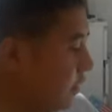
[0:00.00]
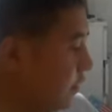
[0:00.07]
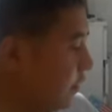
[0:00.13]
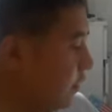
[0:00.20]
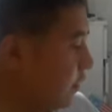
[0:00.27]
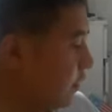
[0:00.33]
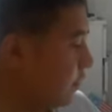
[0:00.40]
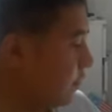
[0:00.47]

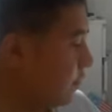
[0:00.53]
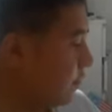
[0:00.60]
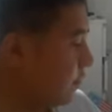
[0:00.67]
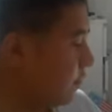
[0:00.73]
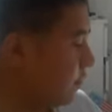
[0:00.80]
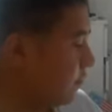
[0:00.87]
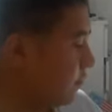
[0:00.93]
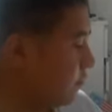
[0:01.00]
that's quite
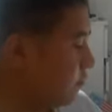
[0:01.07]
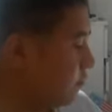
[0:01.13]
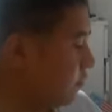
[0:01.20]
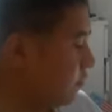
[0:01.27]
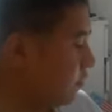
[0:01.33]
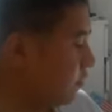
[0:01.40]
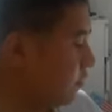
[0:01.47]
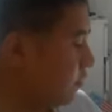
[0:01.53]

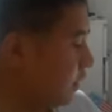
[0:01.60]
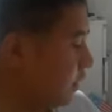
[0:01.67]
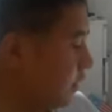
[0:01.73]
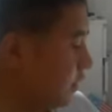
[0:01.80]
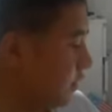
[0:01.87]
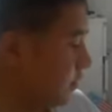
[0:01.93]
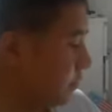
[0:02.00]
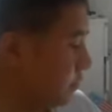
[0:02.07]
interesting. So
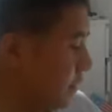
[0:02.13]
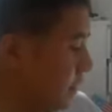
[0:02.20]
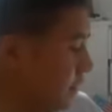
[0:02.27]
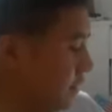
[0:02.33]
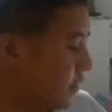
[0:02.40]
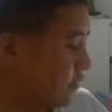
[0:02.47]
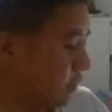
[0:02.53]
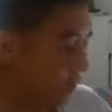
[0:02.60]
we're getting
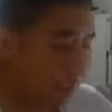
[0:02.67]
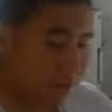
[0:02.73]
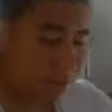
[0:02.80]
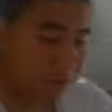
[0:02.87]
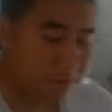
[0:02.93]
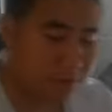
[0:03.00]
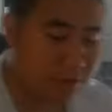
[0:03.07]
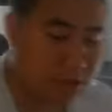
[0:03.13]
like,
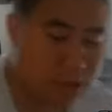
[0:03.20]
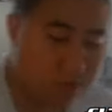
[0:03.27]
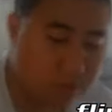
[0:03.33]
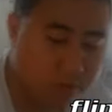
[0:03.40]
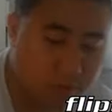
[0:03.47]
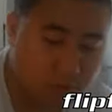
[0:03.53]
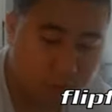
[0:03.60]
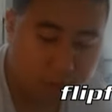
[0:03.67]

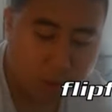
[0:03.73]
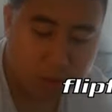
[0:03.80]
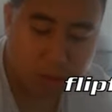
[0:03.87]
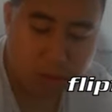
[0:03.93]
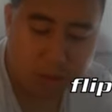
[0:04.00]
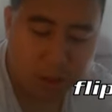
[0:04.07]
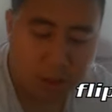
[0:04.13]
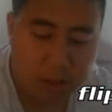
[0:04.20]
yeah,
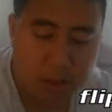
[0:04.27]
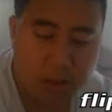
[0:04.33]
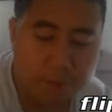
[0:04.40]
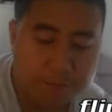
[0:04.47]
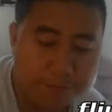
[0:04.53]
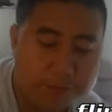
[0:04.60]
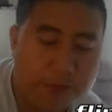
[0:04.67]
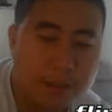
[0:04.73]
some bugs
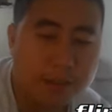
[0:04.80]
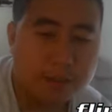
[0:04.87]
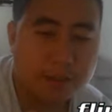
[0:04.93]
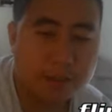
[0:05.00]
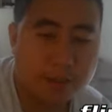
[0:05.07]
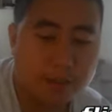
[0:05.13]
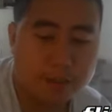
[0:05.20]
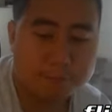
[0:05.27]
as well
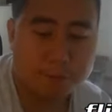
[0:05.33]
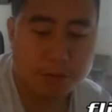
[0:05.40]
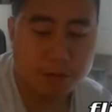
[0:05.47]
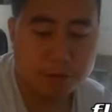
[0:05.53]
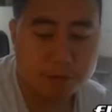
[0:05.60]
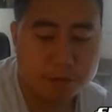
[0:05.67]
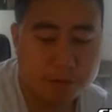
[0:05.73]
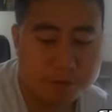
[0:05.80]
too.
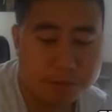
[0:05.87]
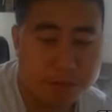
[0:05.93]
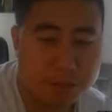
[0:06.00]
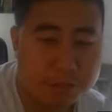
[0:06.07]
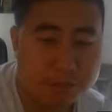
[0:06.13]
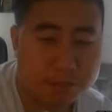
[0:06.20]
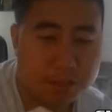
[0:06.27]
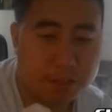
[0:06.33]

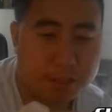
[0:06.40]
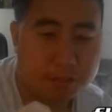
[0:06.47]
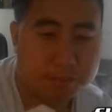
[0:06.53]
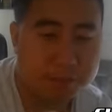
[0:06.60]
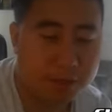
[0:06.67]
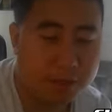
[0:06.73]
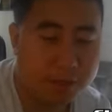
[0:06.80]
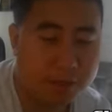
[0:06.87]
And in
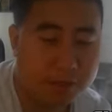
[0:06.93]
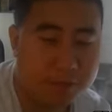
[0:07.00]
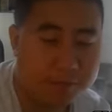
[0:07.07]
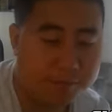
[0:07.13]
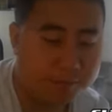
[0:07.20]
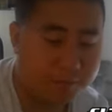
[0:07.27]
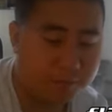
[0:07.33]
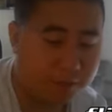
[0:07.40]
fact,
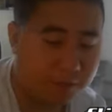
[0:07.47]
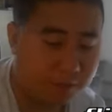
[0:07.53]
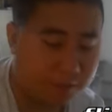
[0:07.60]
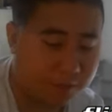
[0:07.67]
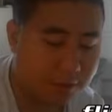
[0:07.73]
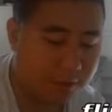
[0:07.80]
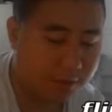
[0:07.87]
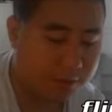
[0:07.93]
this
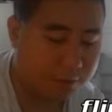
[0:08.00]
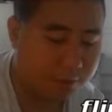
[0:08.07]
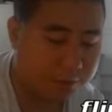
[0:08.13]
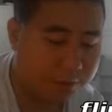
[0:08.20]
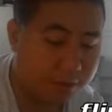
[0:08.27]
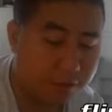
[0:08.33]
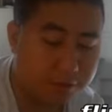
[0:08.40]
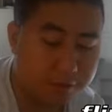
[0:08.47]
product toy range
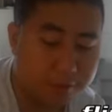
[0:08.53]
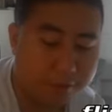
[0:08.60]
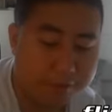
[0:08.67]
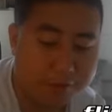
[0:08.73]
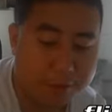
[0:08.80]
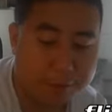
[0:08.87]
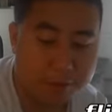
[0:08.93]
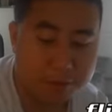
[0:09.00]
was actually
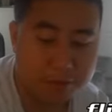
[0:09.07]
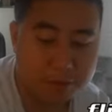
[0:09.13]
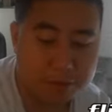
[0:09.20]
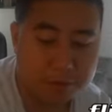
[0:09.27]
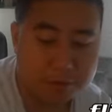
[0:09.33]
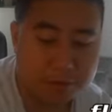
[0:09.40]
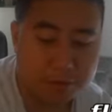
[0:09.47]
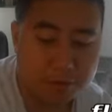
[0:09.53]
made,
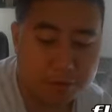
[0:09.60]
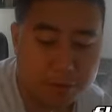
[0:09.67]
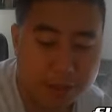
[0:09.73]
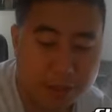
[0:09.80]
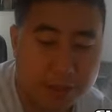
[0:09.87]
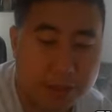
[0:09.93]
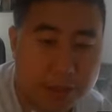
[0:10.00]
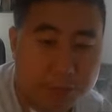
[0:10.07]
I
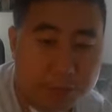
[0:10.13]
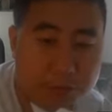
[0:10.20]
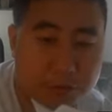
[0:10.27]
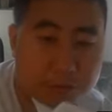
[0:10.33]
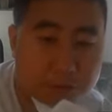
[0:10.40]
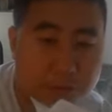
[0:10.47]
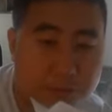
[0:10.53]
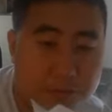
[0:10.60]
think this was
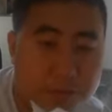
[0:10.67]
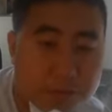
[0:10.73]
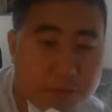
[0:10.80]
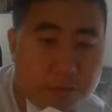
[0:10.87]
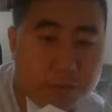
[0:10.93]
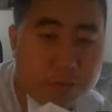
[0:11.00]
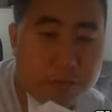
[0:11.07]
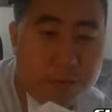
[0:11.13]
made during
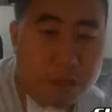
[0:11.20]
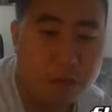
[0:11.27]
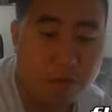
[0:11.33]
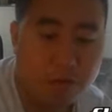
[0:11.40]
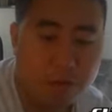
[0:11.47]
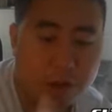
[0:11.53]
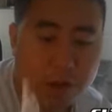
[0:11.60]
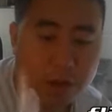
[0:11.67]
February. So
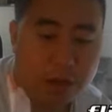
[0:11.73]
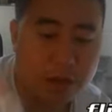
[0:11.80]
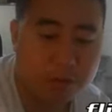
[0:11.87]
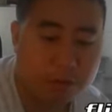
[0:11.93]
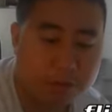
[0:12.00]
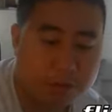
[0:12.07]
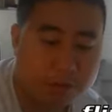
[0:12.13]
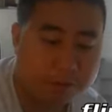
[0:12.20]
we've got like a
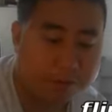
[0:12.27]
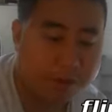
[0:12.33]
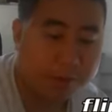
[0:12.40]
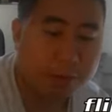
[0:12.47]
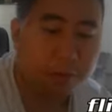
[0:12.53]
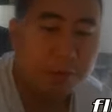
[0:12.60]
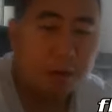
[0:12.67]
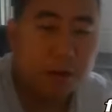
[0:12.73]
GADWALL,